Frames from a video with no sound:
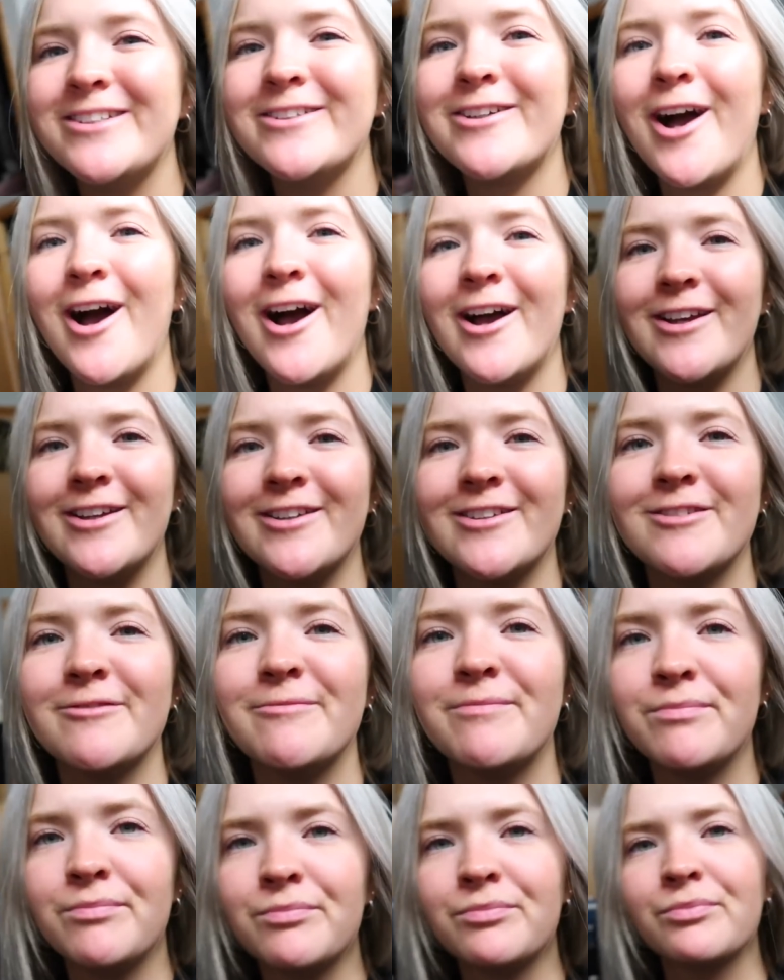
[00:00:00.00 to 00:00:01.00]
you guys
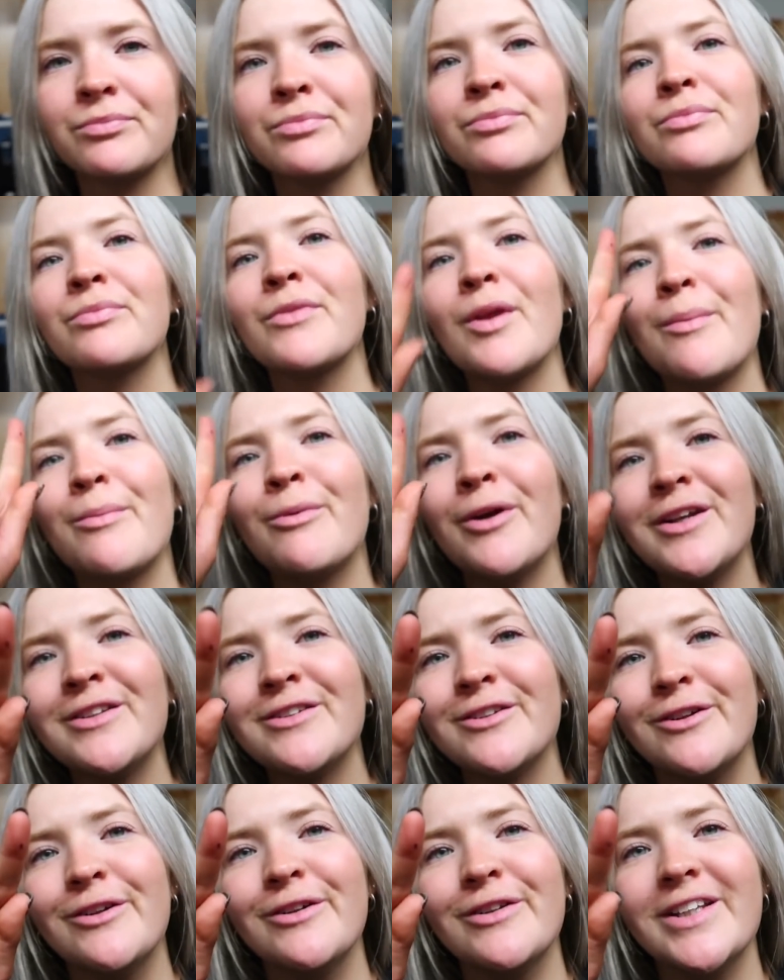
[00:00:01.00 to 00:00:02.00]

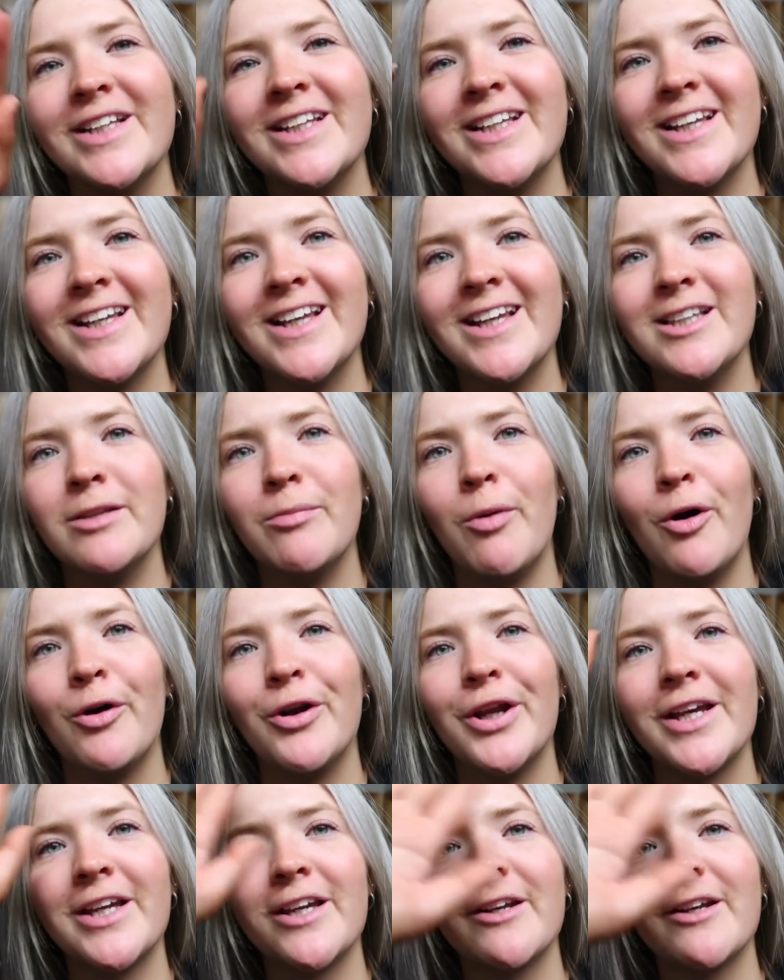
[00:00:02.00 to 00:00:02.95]
bright and early in the morning.